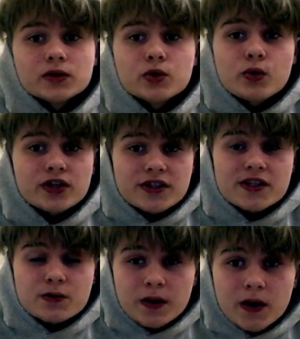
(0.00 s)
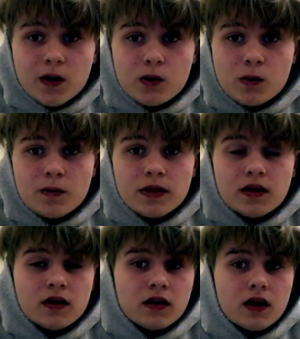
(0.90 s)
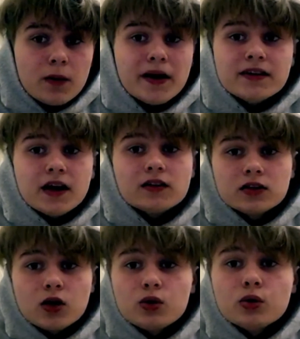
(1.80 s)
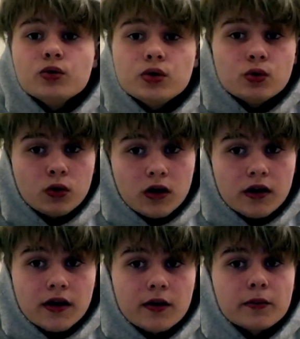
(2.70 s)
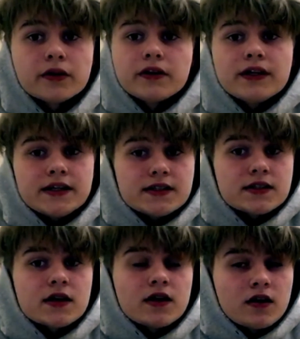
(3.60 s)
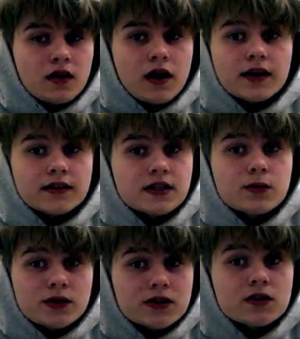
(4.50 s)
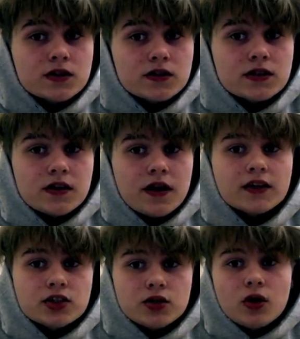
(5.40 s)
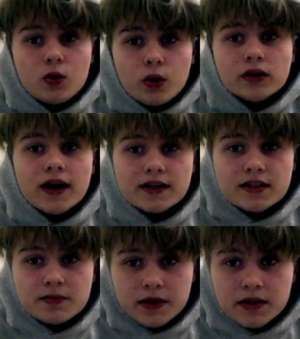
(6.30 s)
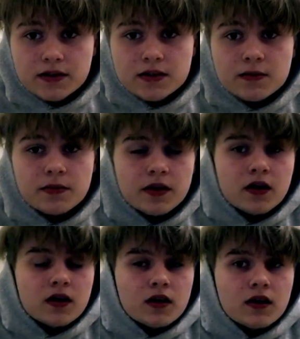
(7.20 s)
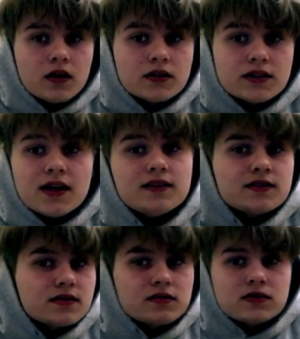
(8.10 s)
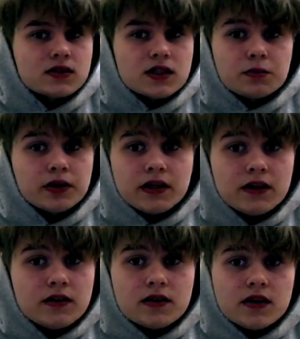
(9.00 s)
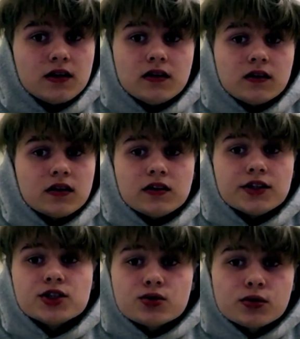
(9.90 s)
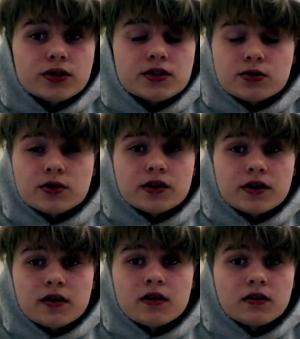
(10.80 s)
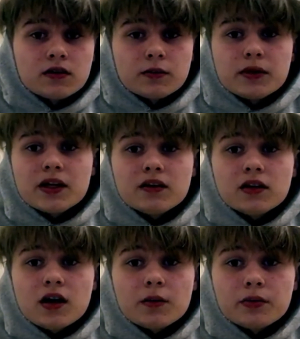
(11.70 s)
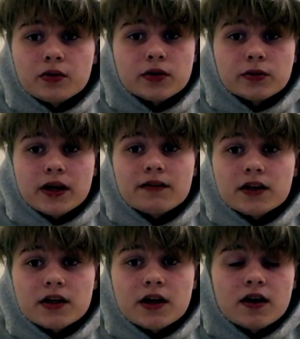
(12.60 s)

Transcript: who watched this video. I might not know who you are, but at least I can say with certainty that you know what access means. It's not simply the English course or uh, meeting club or whatever.